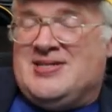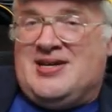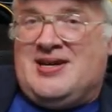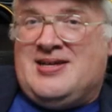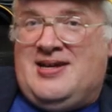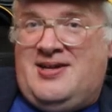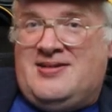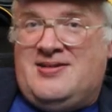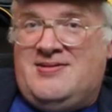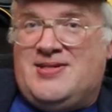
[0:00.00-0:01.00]
It's like there's a lot
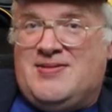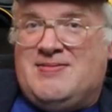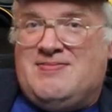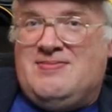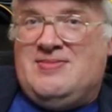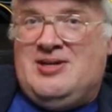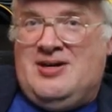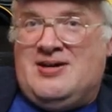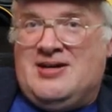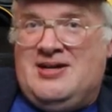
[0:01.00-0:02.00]
of dudes who are
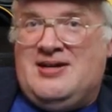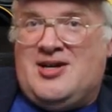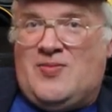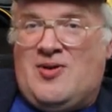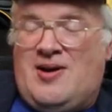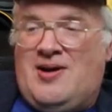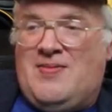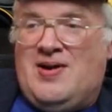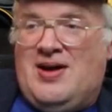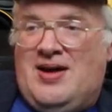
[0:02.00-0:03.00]
young and hitting their prime,